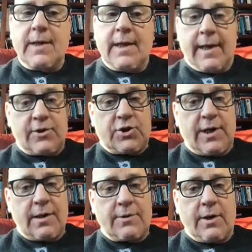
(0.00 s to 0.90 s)
It's
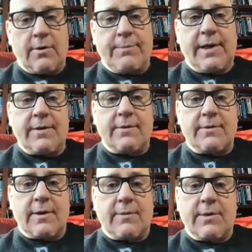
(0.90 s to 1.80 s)
shared, though, because
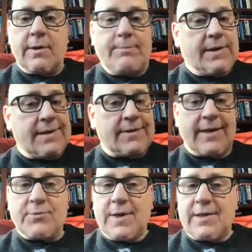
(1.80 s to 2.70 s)
the business
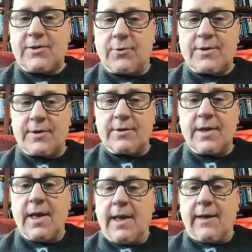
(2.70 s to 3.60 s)
has resources,
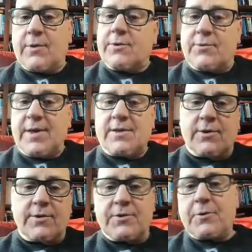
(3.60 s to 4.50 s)
and those
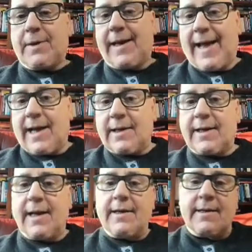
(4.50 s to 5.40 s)
resources are being
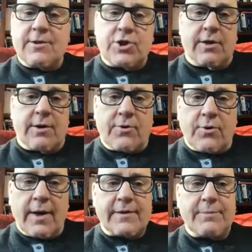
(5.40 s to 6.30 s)
allocated and shared
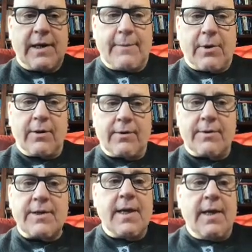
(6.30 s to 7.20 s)
across many partners.